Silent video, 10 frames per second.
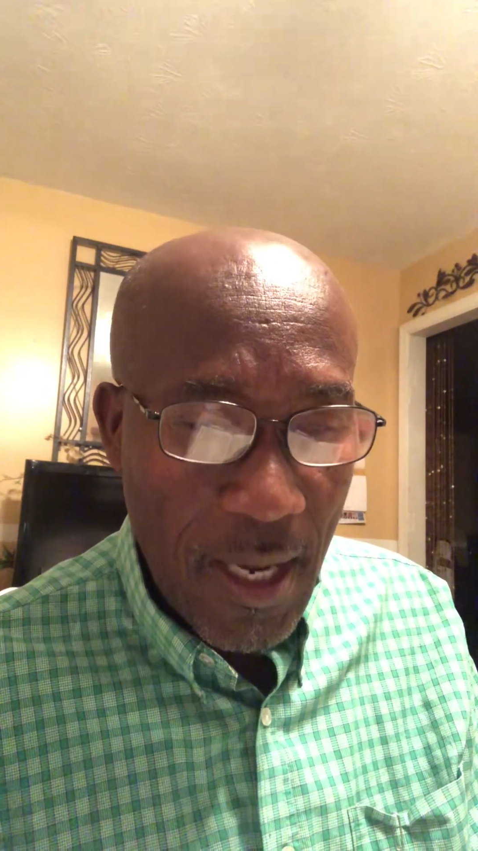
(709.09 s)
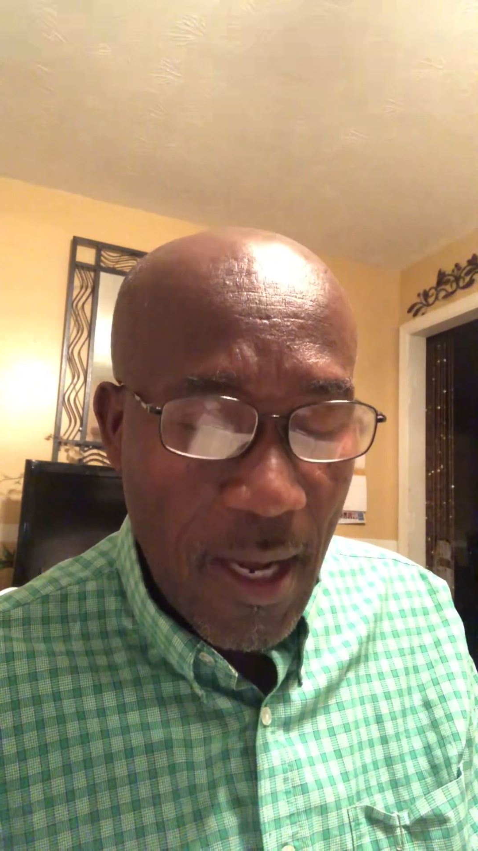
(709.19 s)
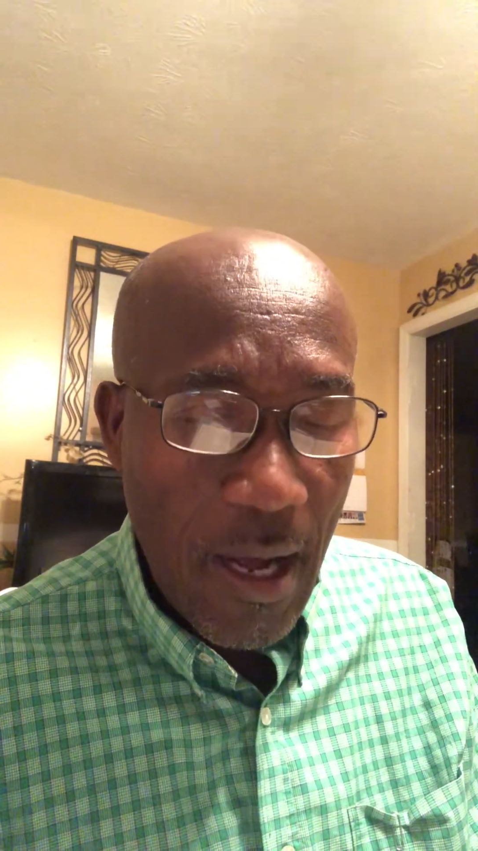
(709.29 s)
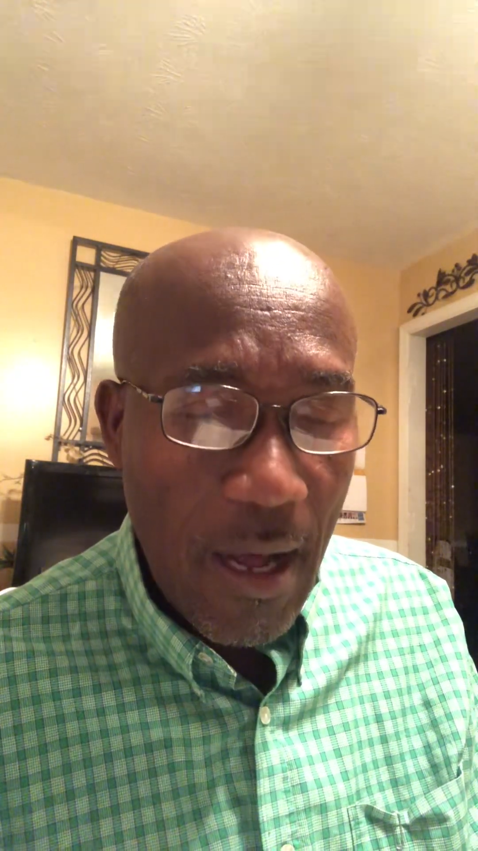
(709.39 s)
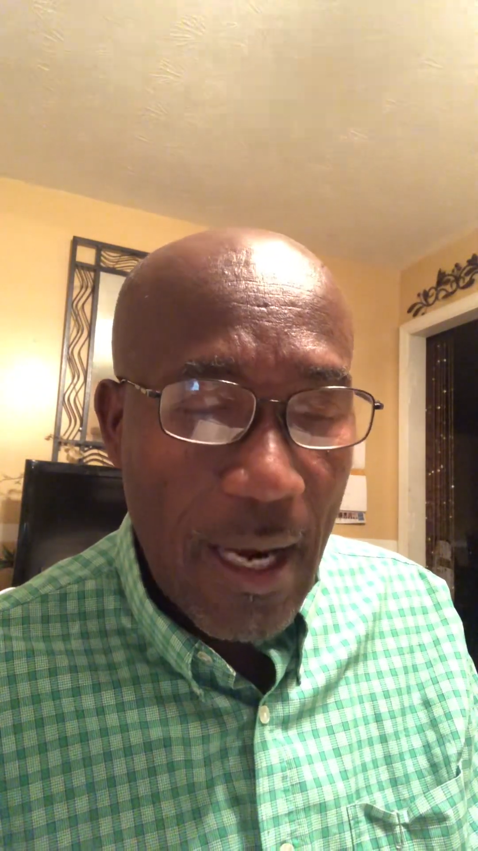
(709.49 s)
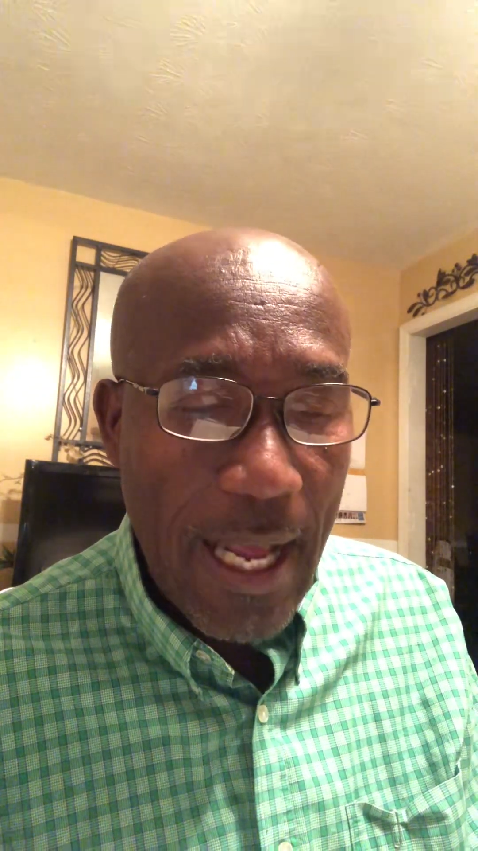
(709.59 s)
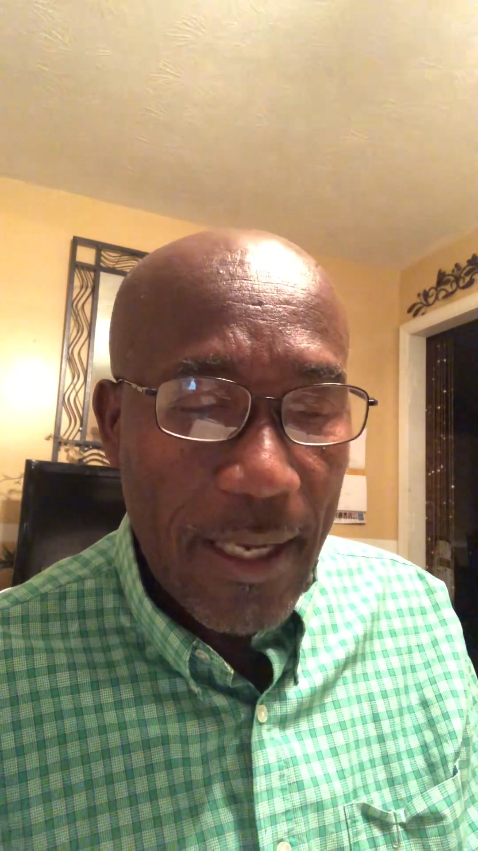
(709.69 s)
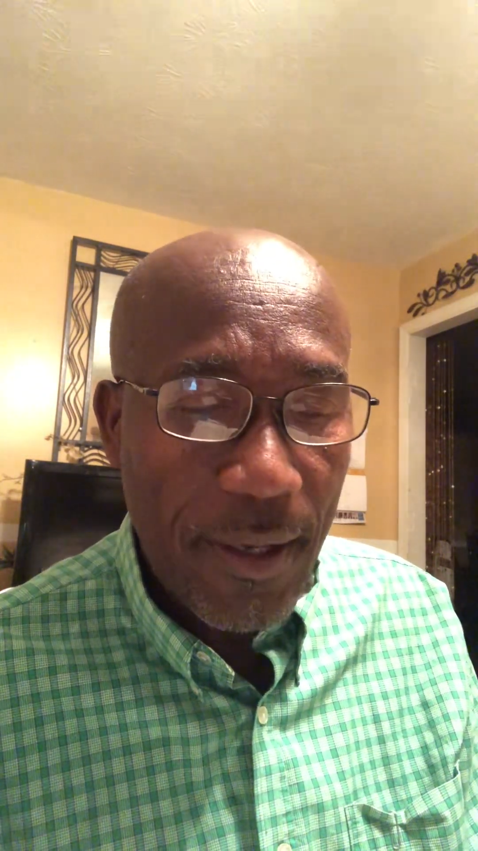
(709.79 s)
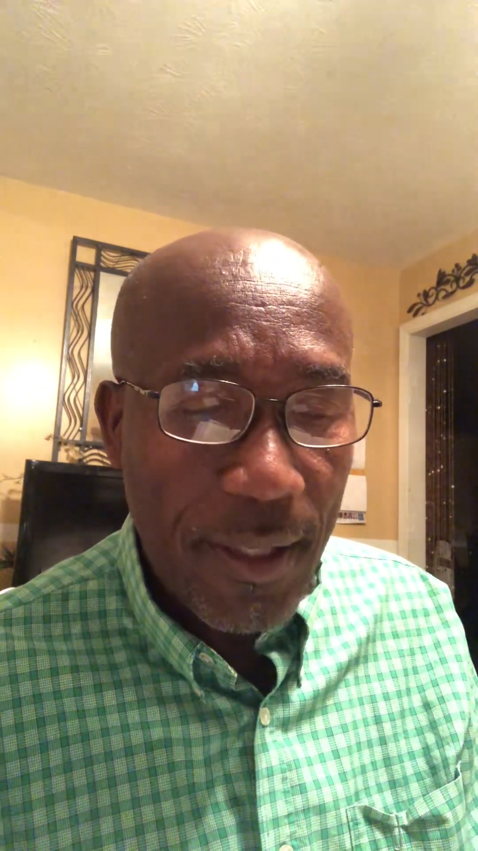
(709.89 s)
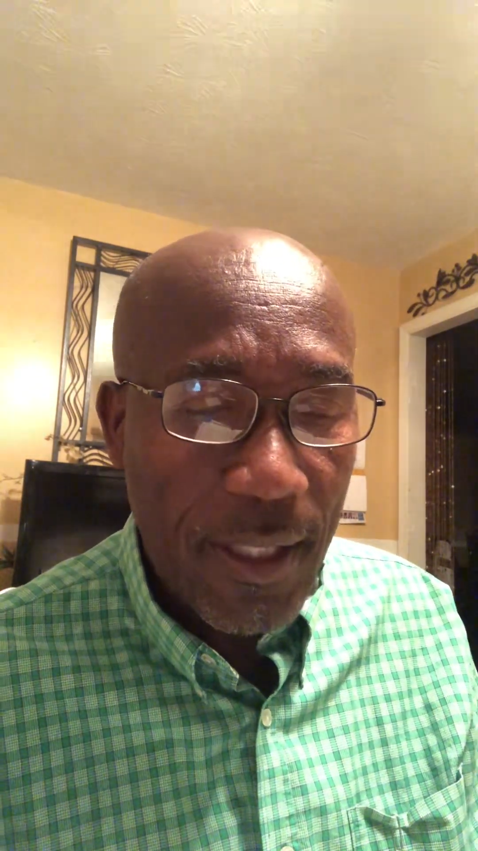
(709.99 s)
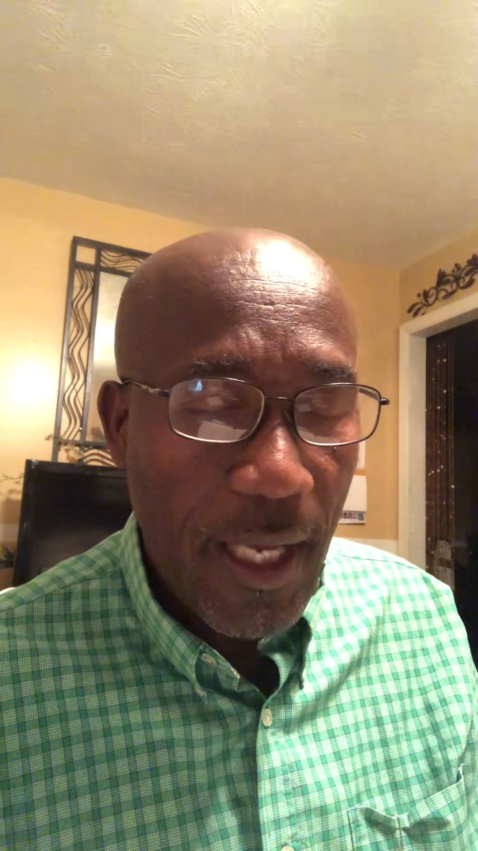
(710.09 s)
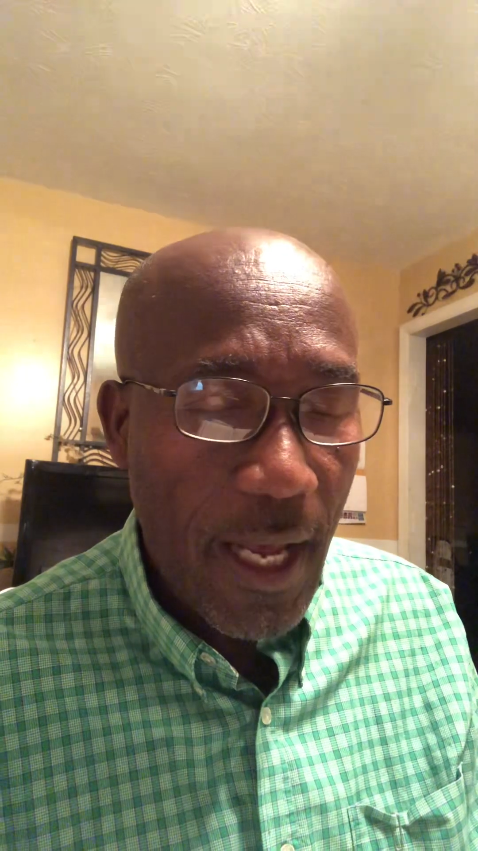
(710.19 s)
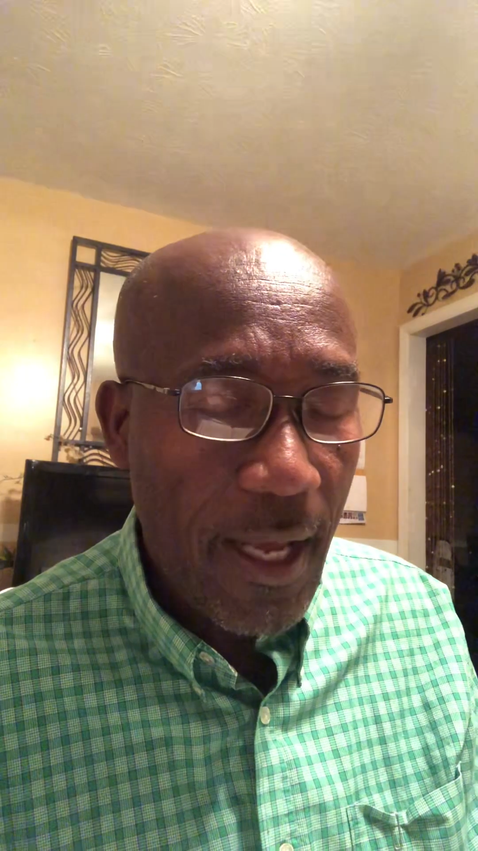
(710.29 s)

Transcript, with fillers: All I could say